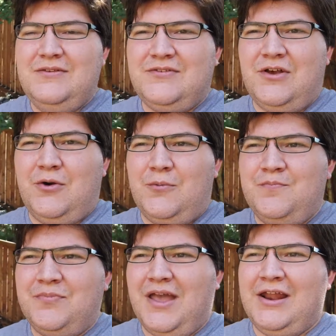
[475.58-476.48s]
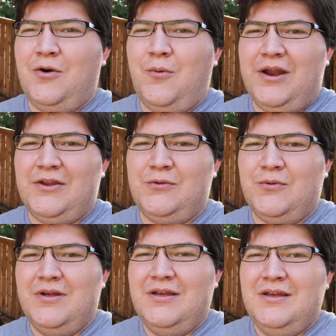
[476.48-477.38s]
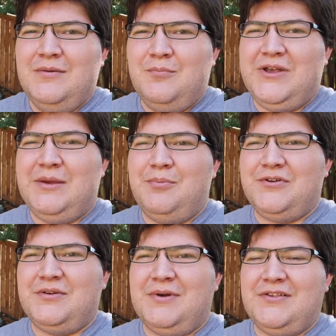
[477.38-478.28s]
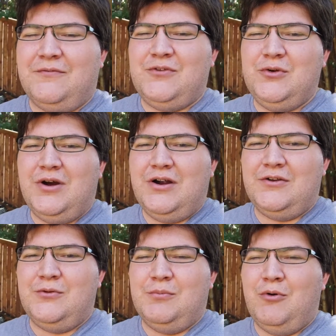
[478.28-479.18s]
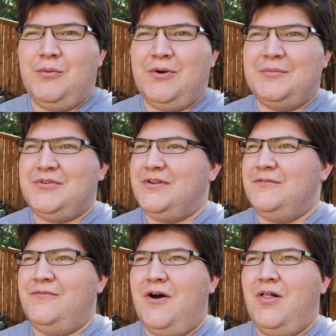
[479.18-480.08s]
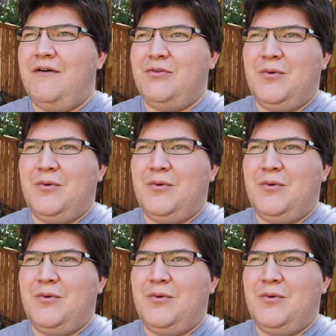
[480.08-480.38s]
So I don't want to keep pushing myself too hard to a point where I'm just gonna fall off the